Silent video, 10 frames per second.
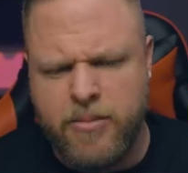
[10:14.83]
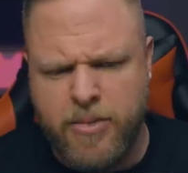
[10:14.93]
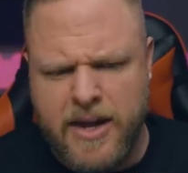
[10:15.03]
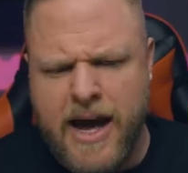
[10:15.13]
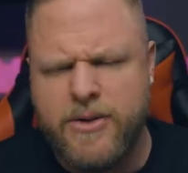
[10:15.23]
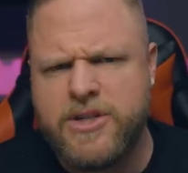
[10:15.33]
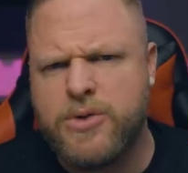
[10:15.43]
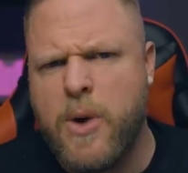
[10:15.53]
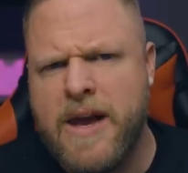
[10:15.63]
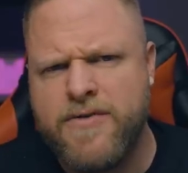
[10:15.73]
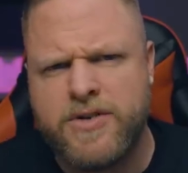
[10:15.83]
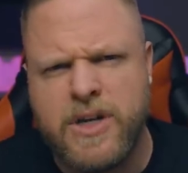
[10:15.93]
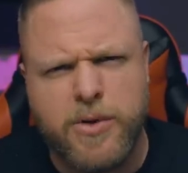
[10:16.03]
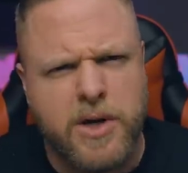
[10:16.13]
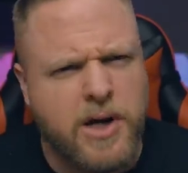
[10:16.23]
but now it's a way for
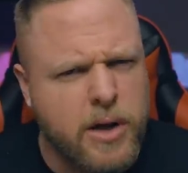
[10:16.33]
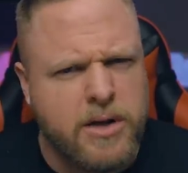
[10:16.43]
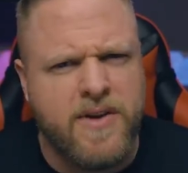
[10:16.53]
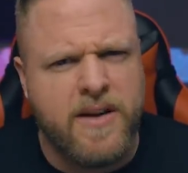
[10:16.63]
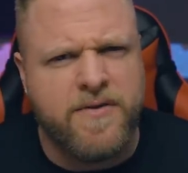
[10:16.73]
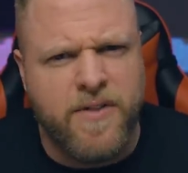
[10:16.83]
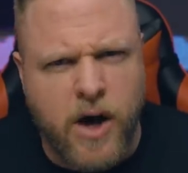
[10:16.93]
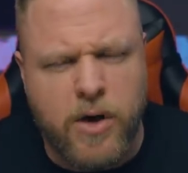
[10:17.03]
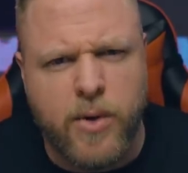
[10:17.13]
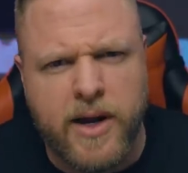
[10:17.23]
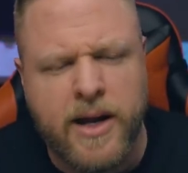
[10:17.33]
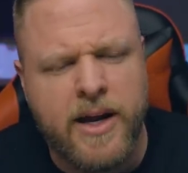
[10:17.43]
someone to cultivate a following.